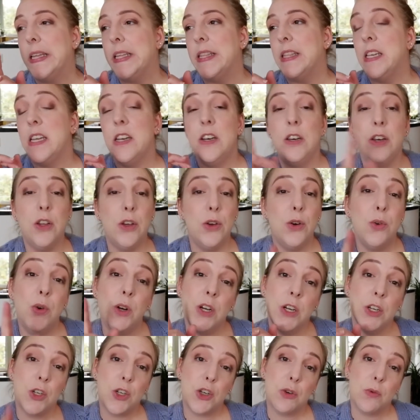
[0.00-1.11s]
The new
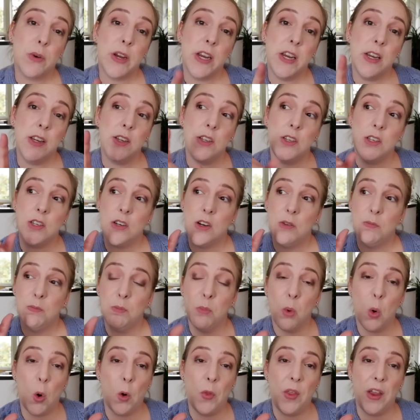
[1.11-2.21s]
Catrice
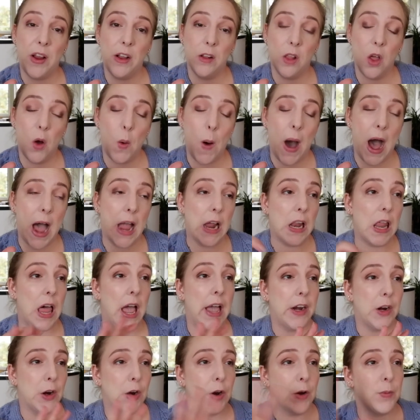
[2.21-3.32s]
More Than Glow
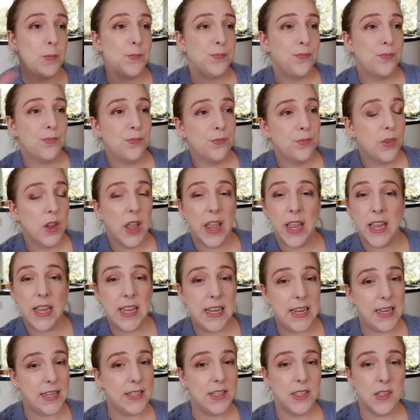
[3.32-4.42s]
Highlighter,
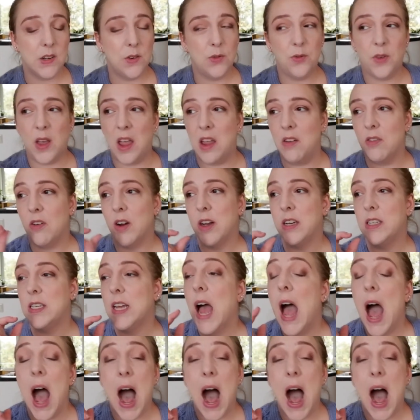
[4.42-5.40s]
instant favorite.